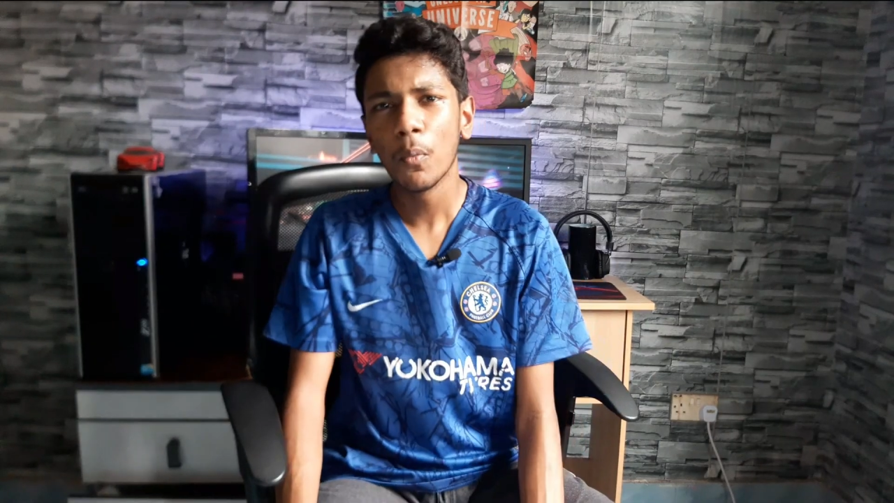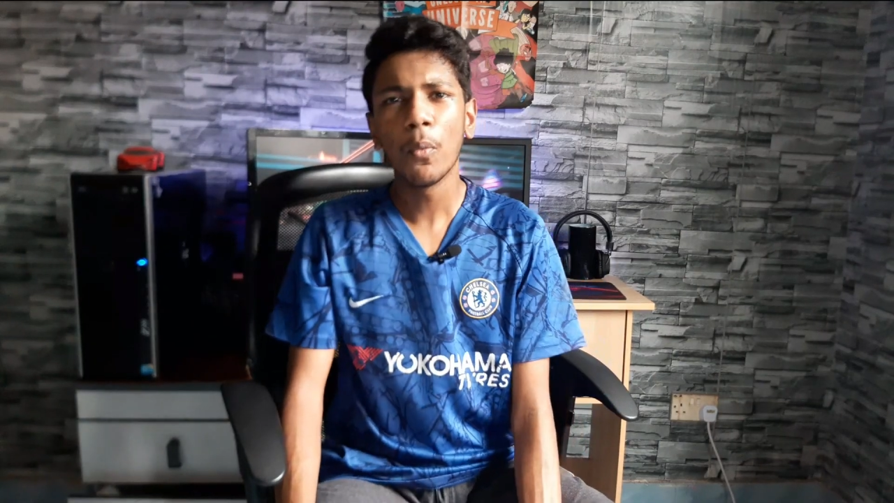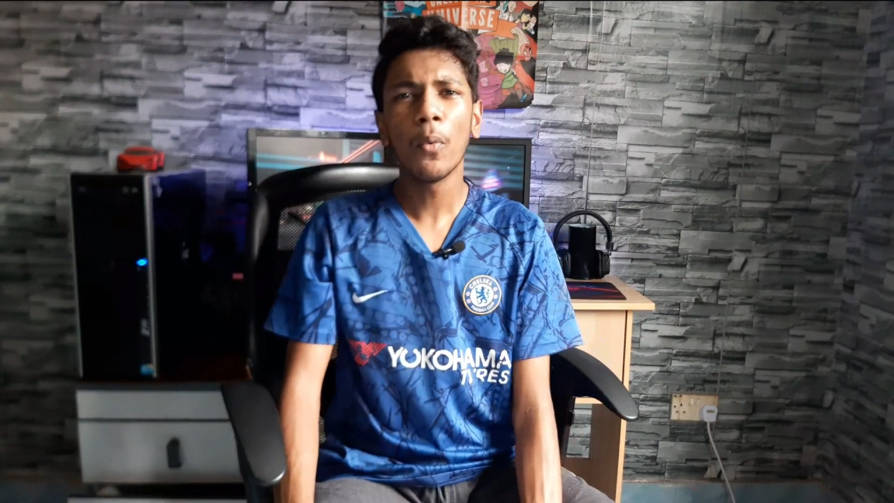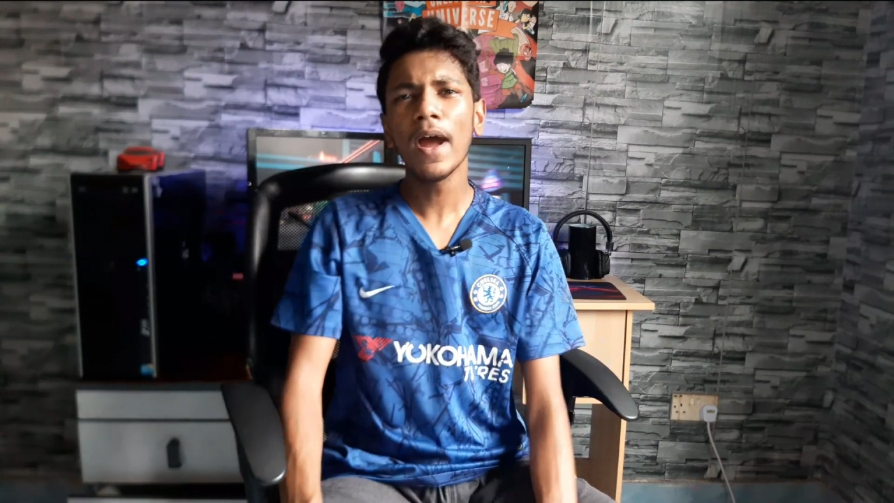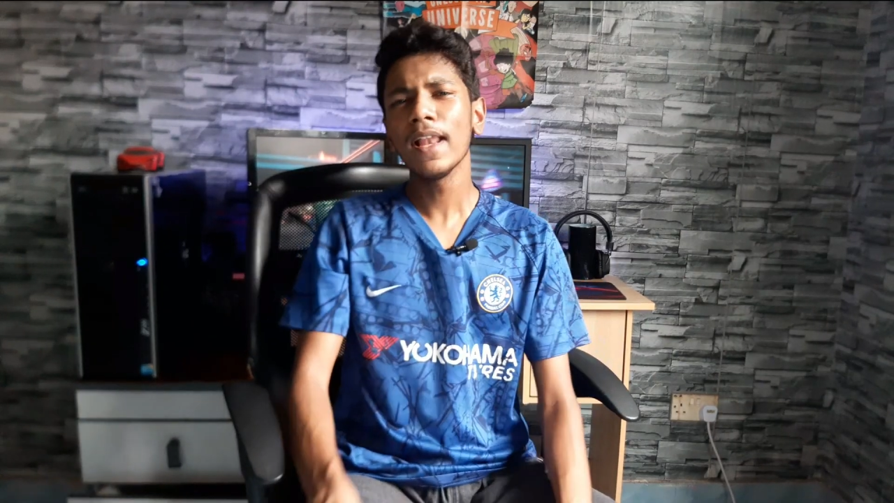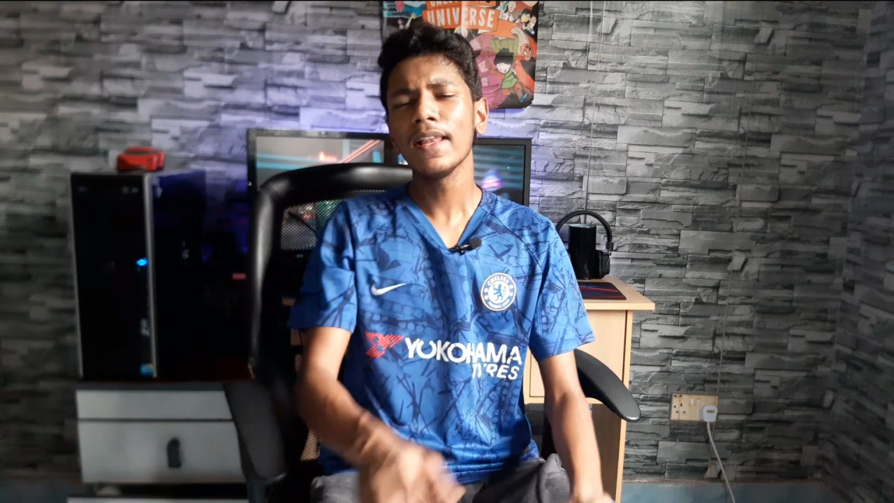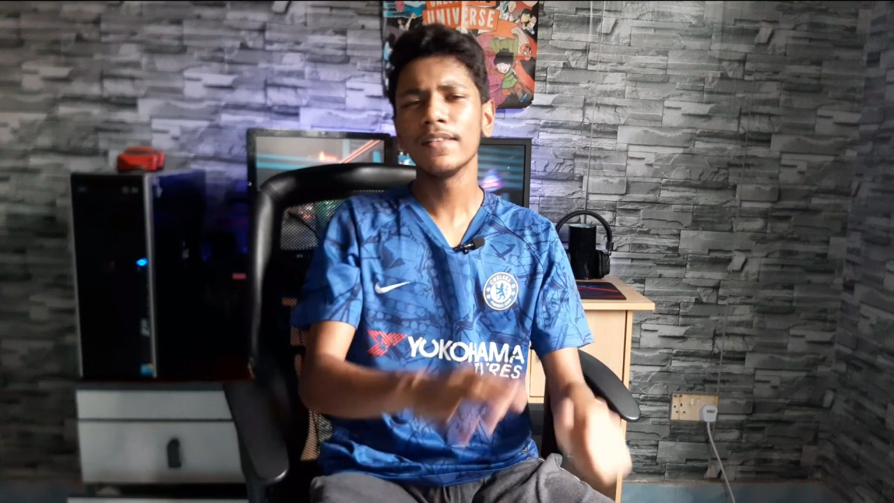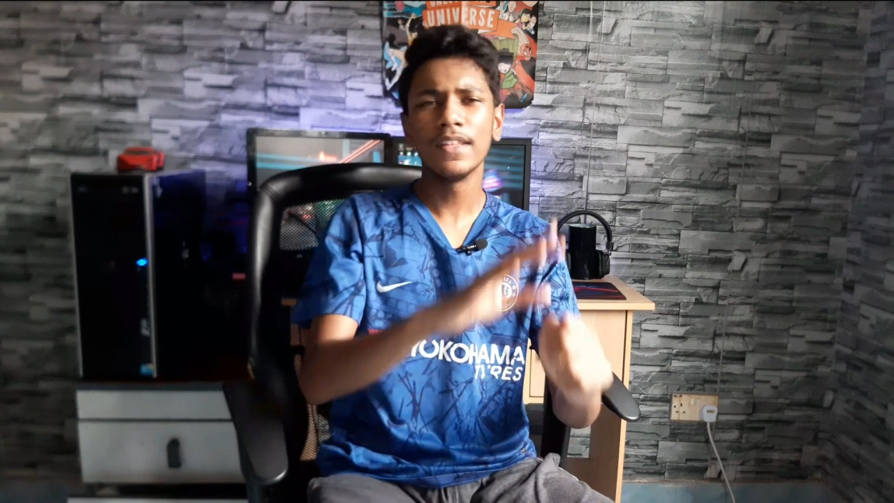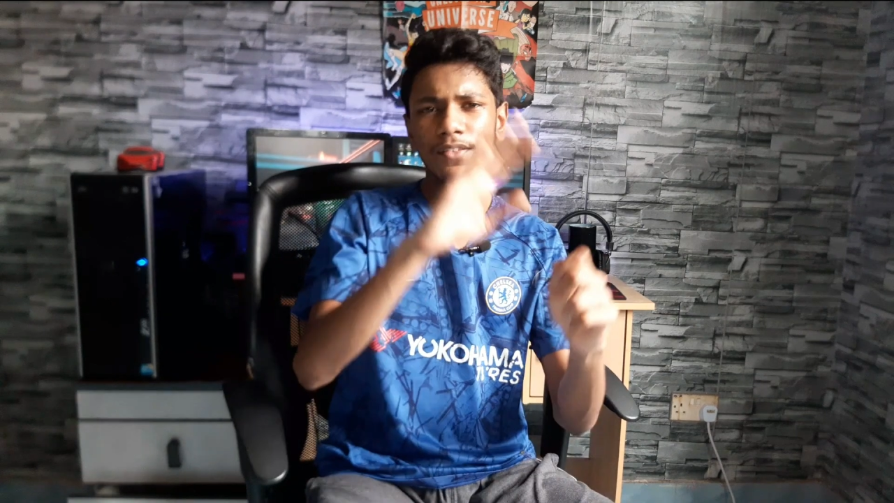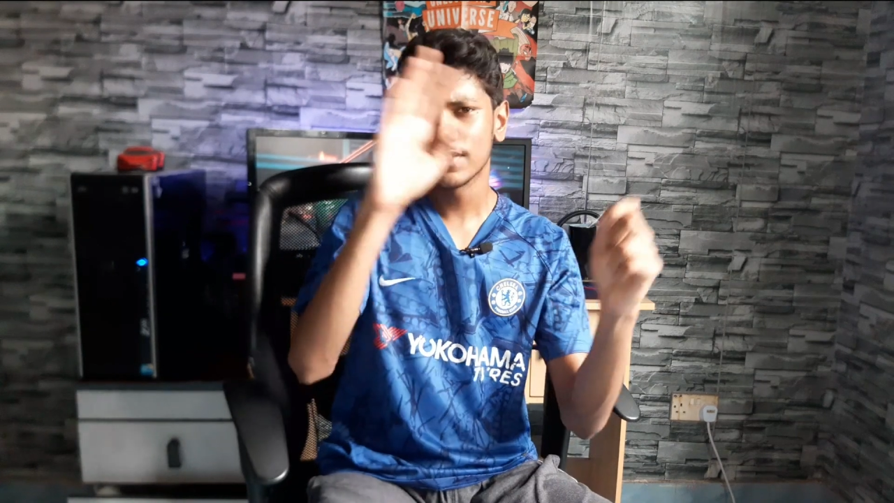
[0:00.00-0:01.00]
While
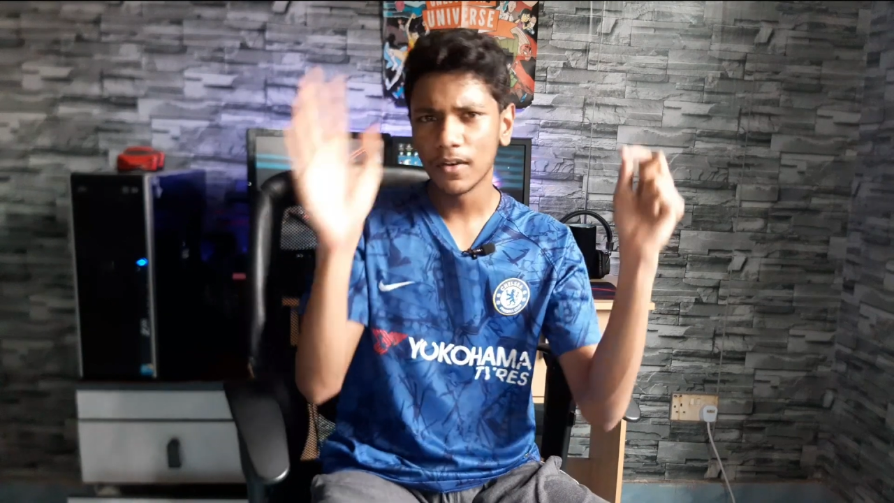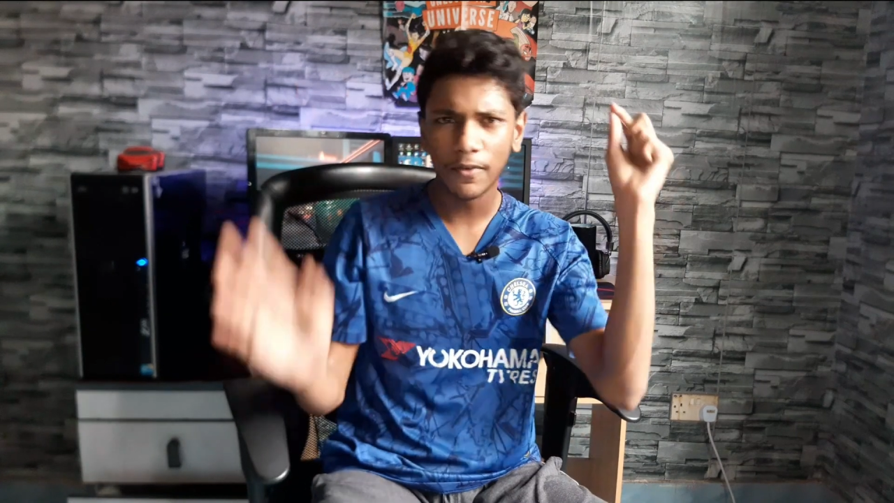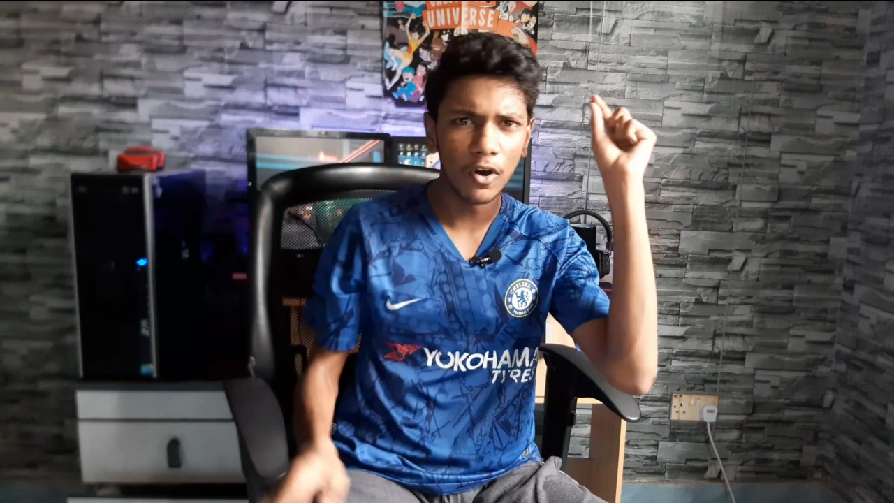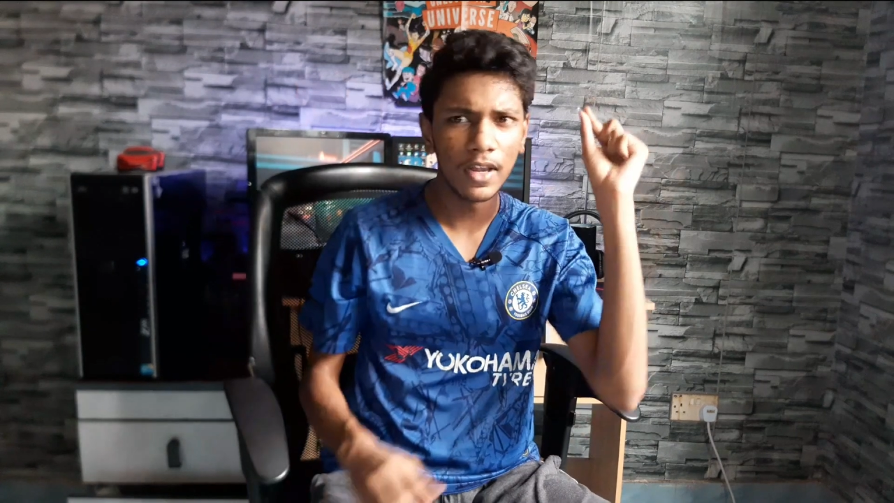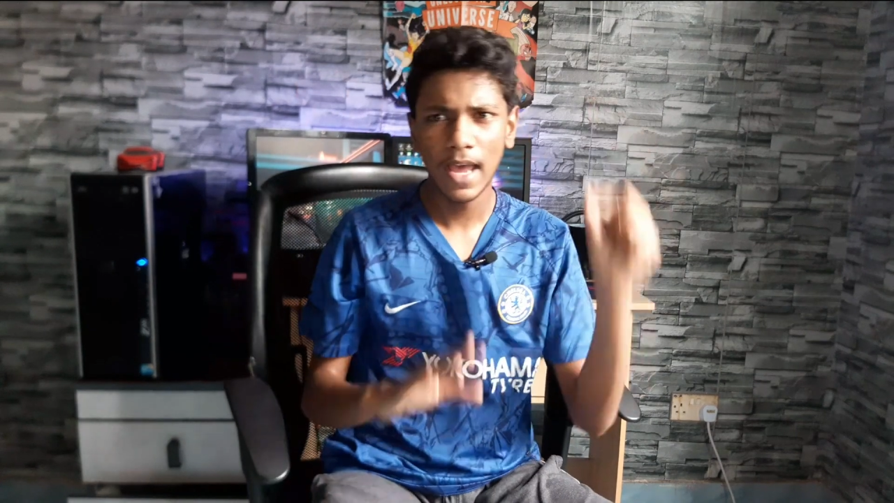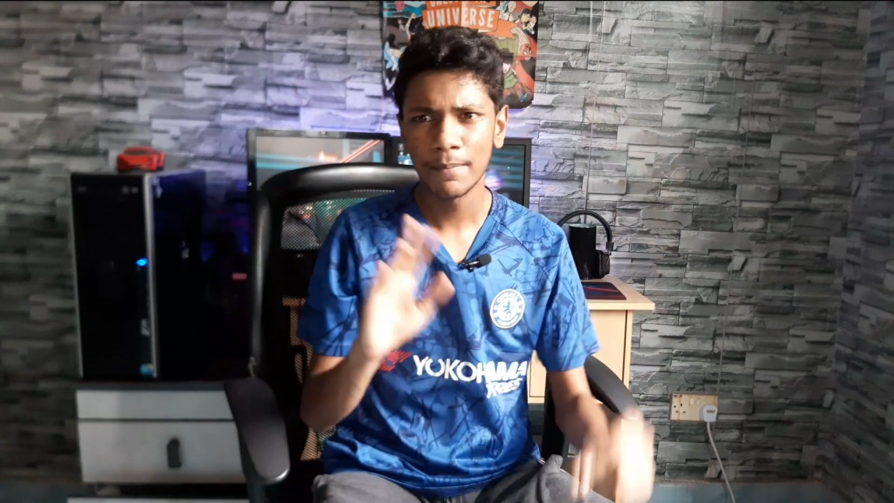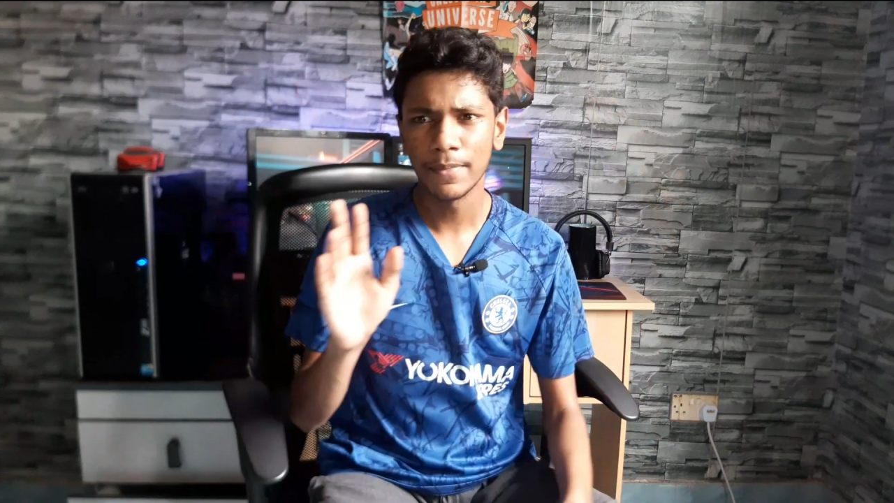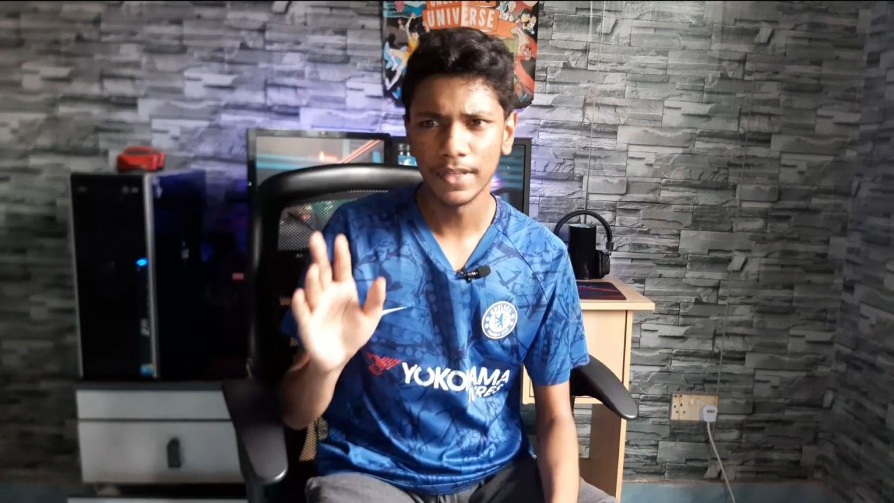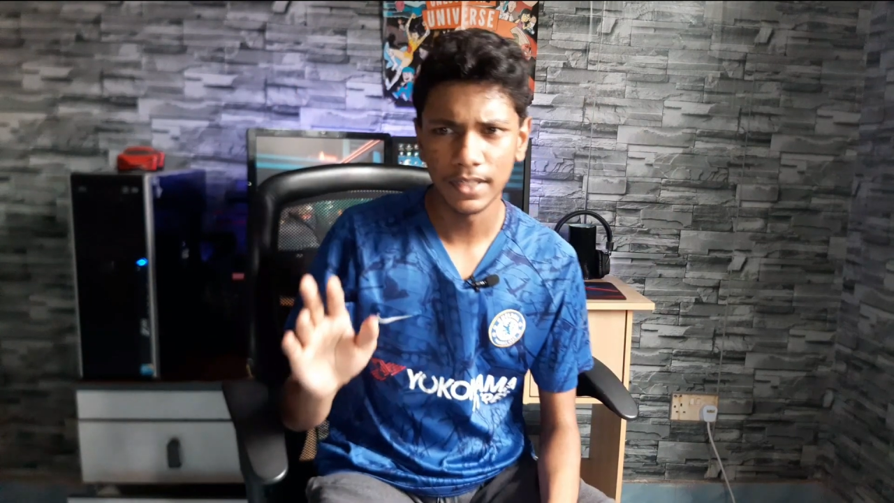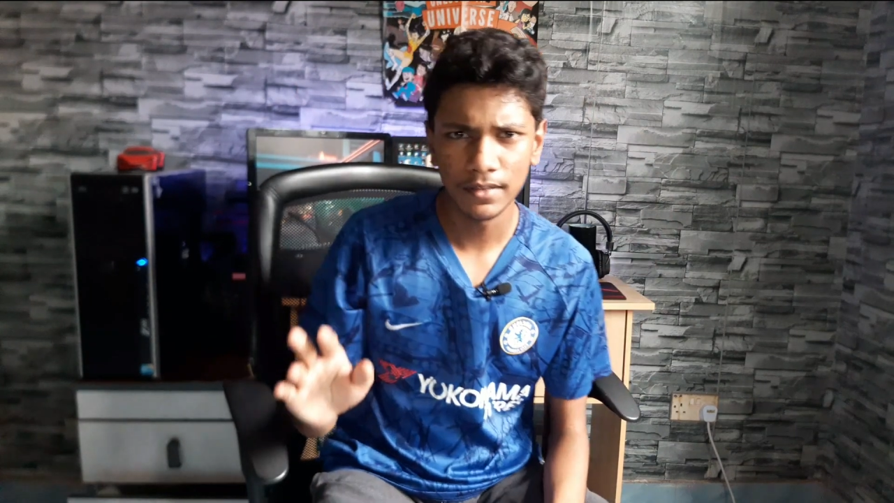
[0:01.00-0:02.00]
this stuff all
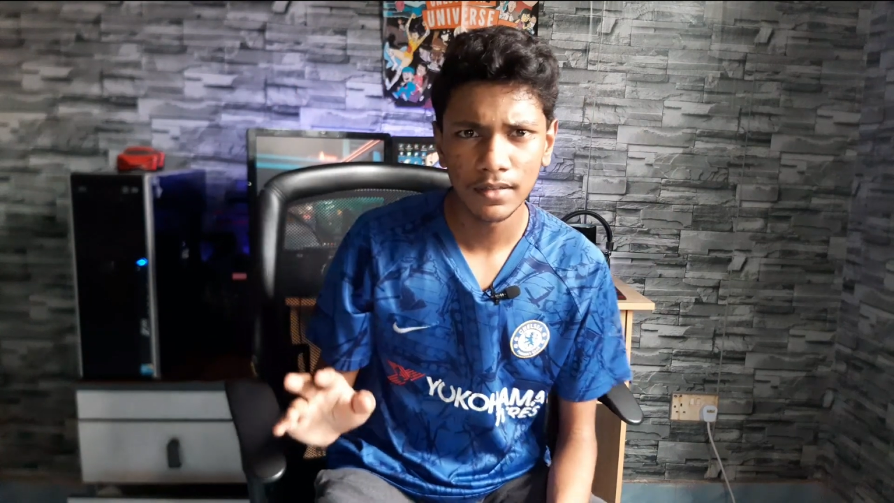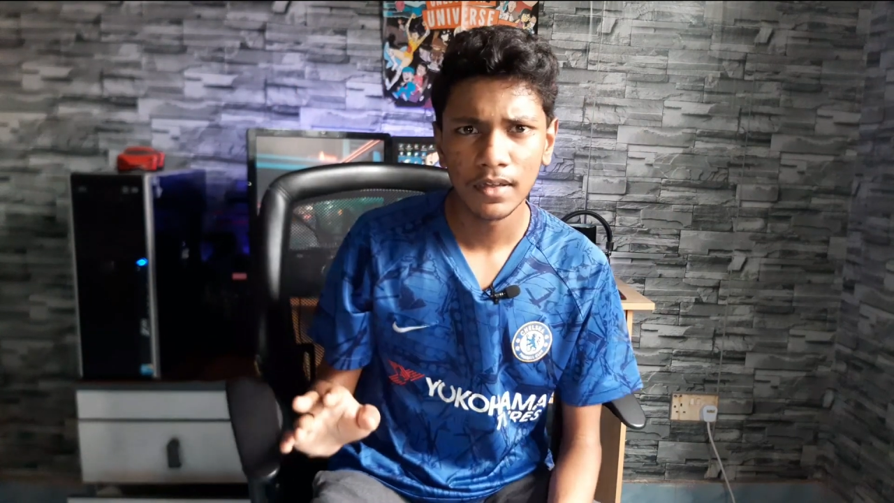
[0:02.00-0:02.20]
happening,